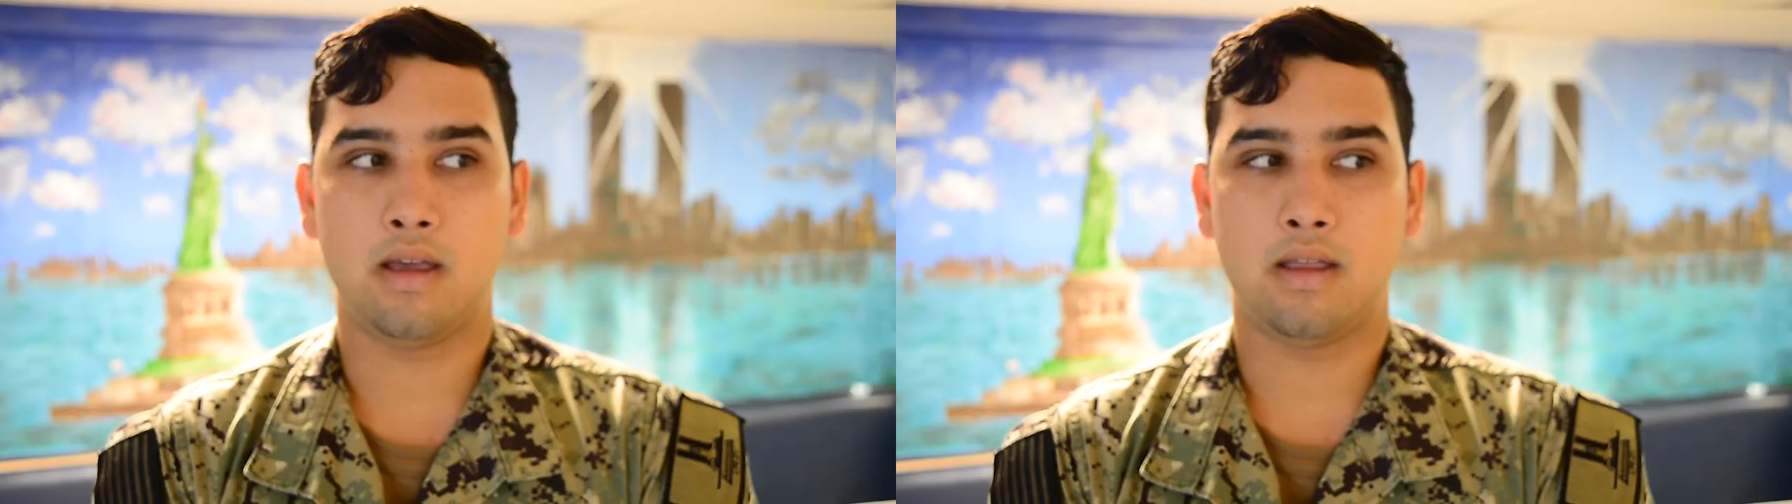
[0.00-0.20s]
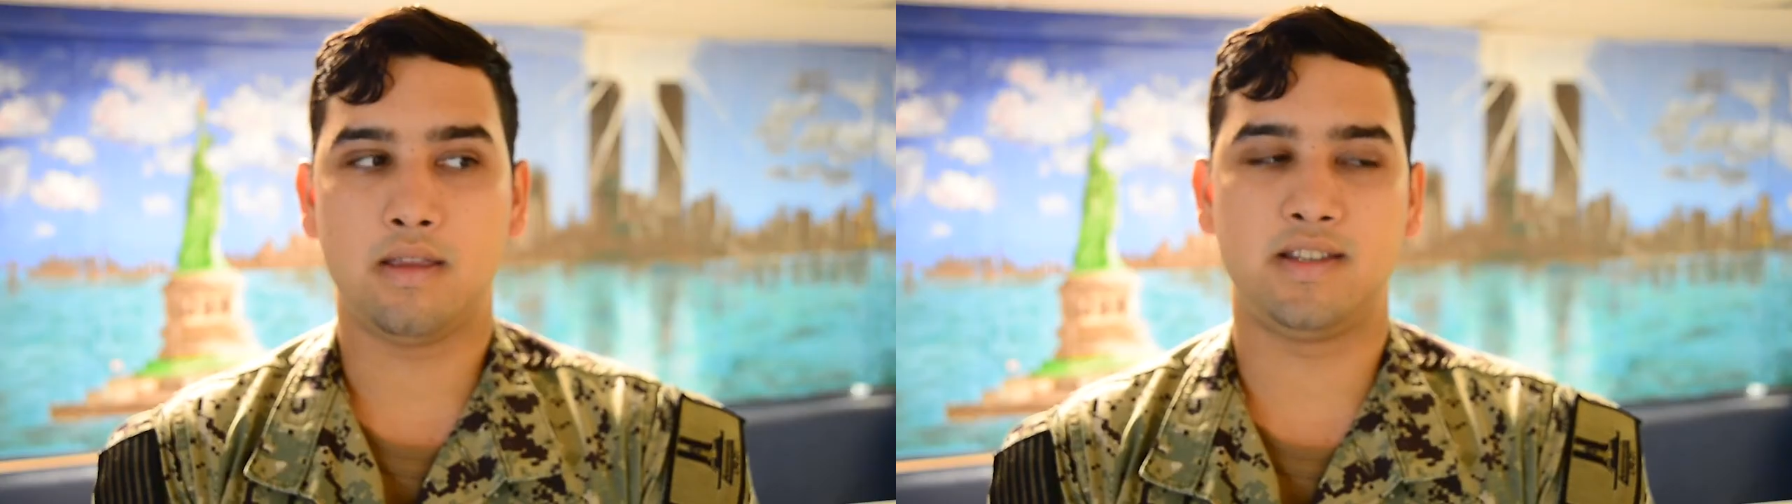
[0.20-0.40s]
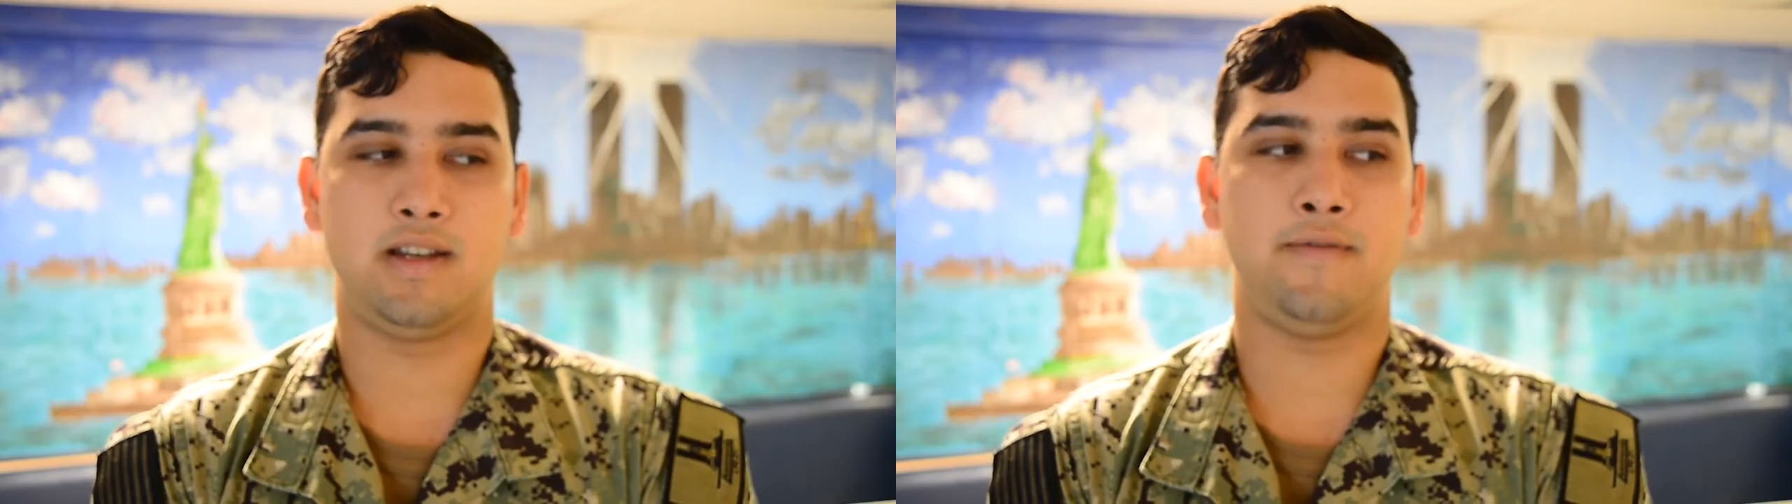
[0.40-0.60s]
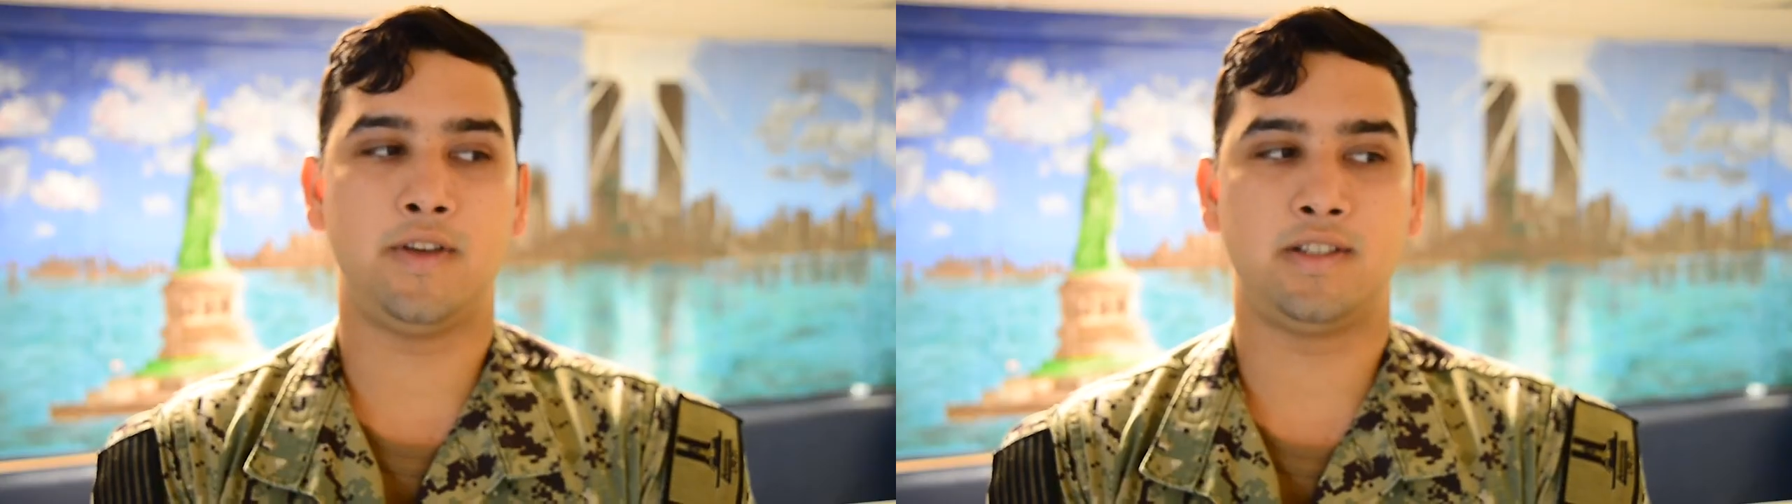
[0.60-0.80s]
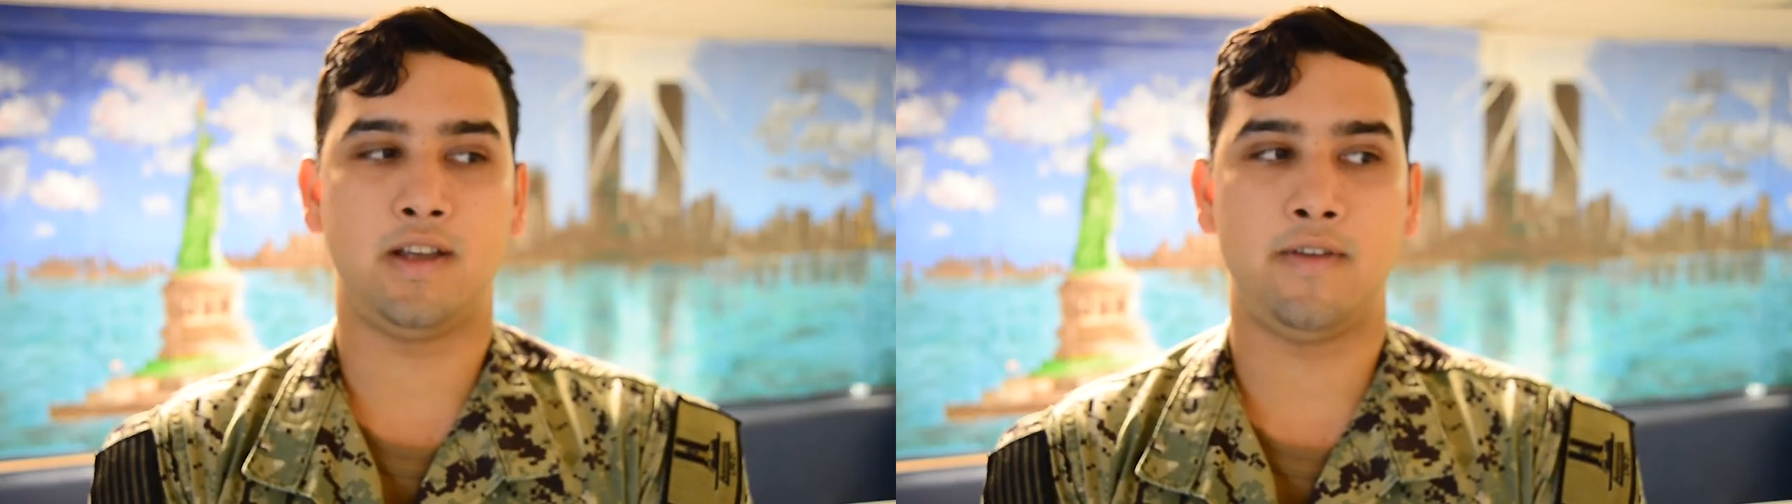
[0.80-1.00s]
The
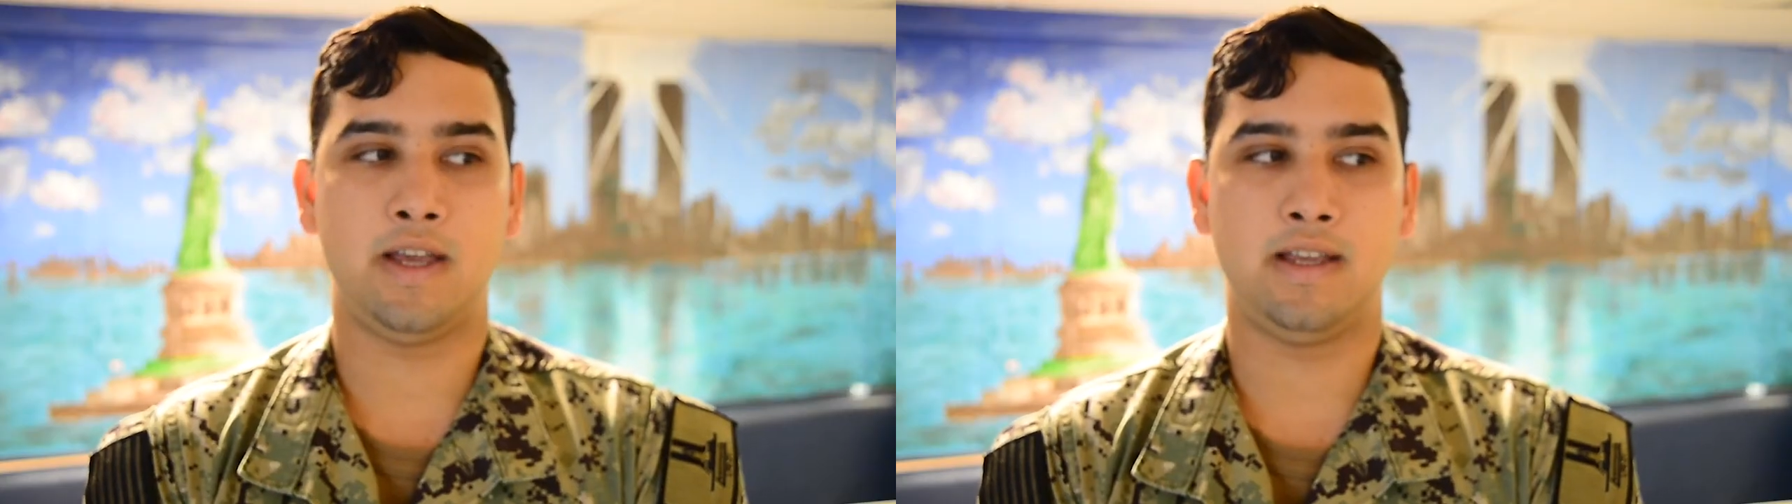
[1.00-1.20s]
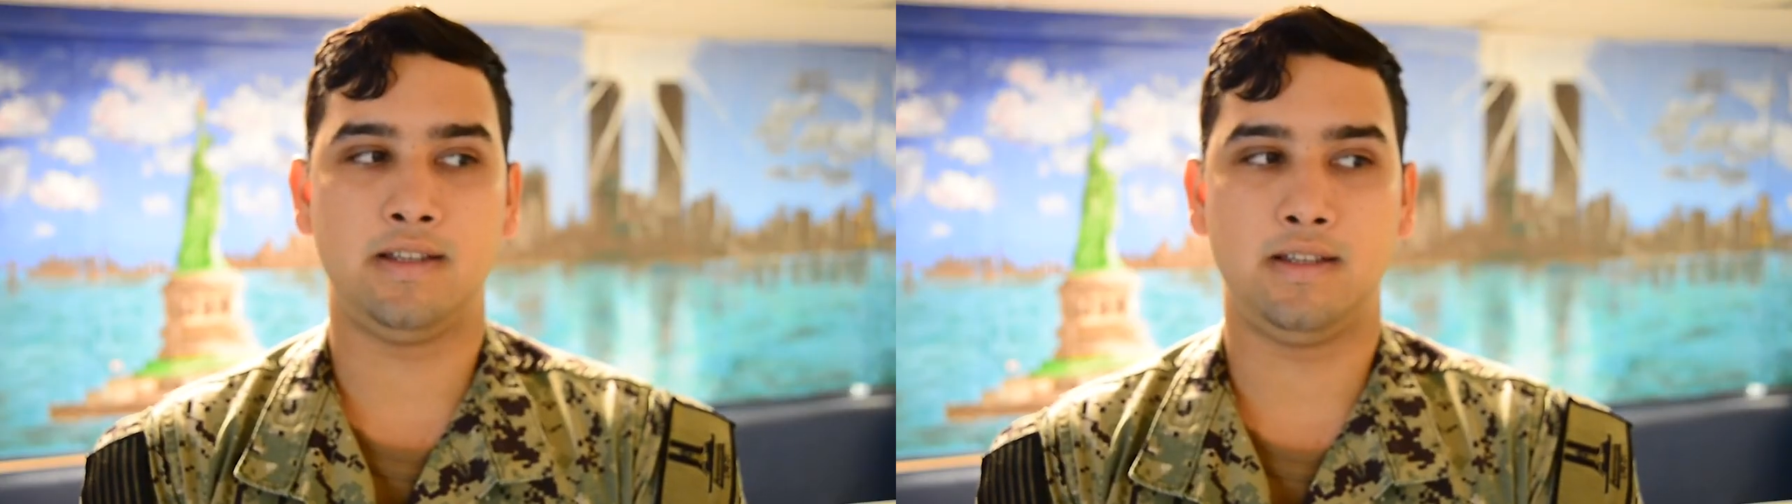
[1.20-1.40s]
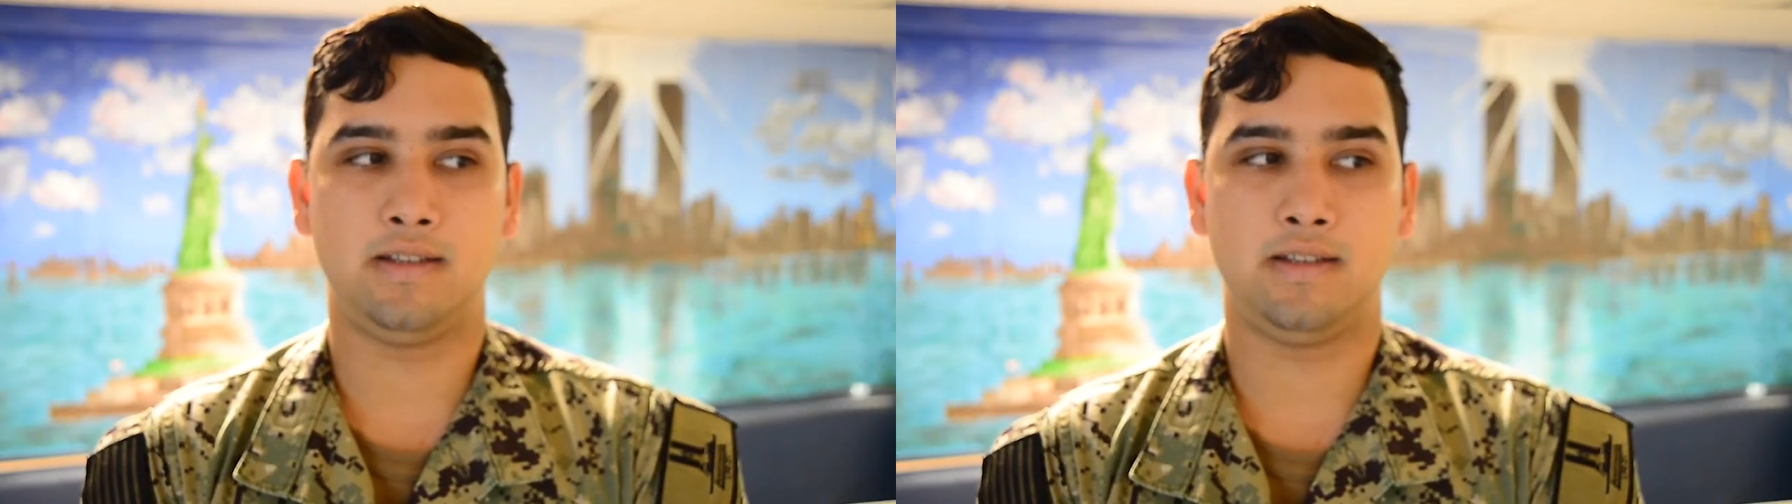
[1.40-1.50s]
significance of it is